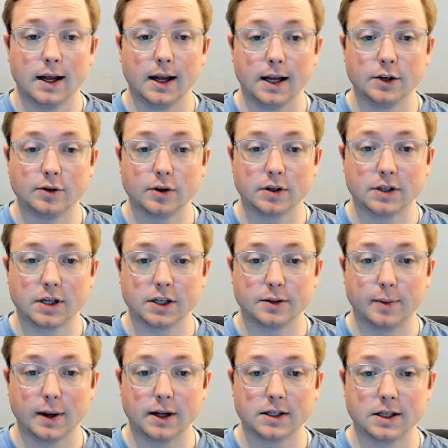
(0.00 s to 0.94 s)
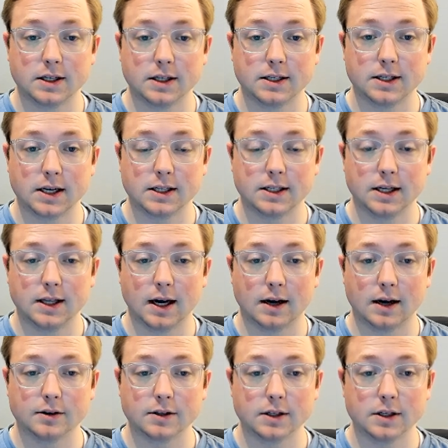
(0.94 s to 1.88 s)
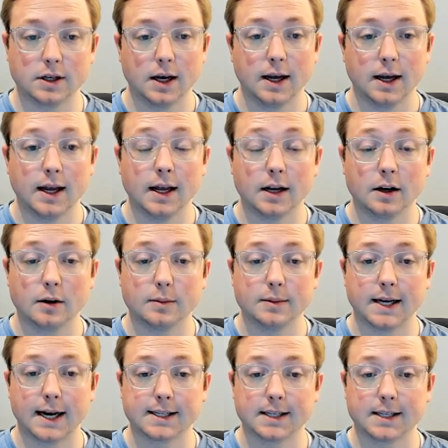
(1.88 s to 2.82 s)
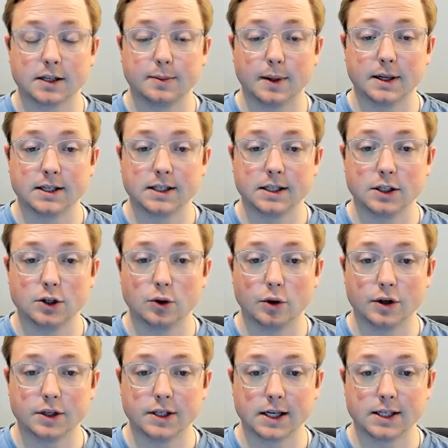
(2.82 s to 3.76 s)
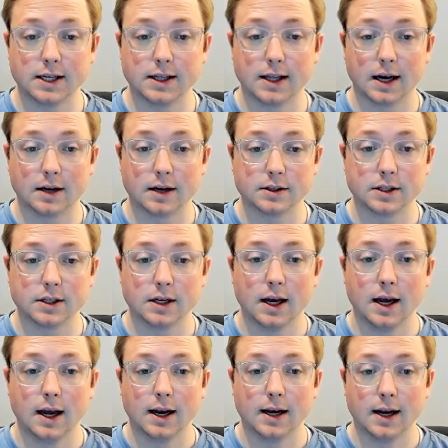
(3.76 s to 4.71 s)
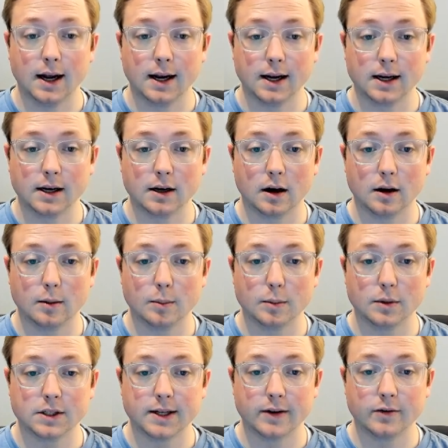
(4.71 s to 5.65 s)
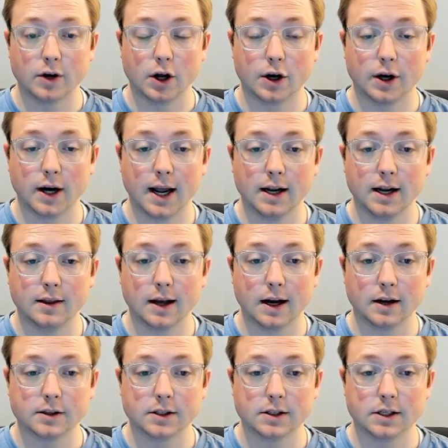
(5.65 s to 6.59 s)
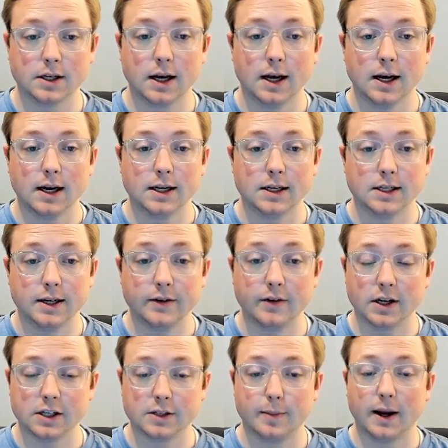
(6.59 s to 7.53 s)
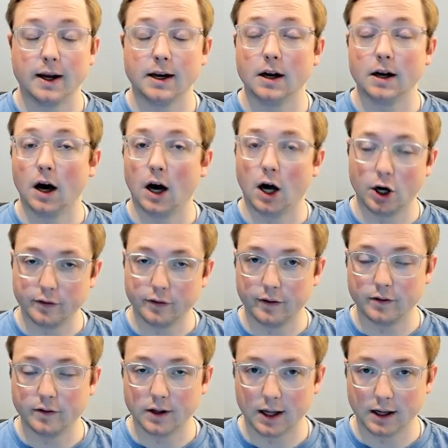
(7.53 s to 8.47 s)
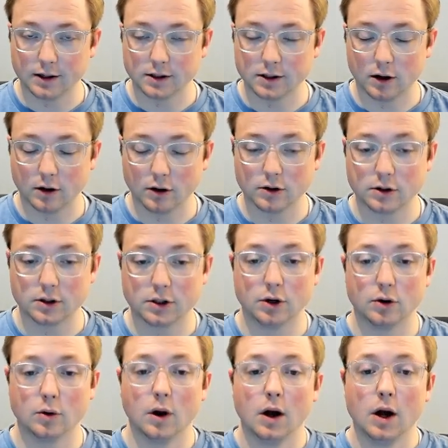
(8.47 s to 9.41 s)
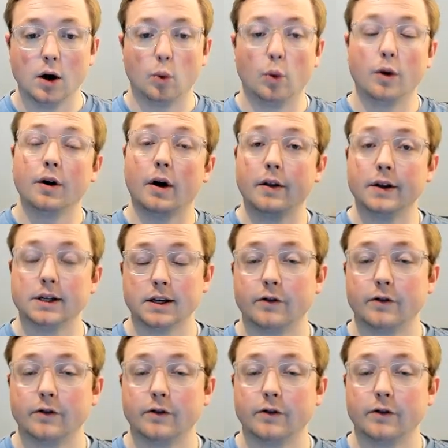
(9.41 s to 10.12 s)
interest expense 60,000, income tax expense 260,000, net income 780,000, dividends paid $150,000. So, with all this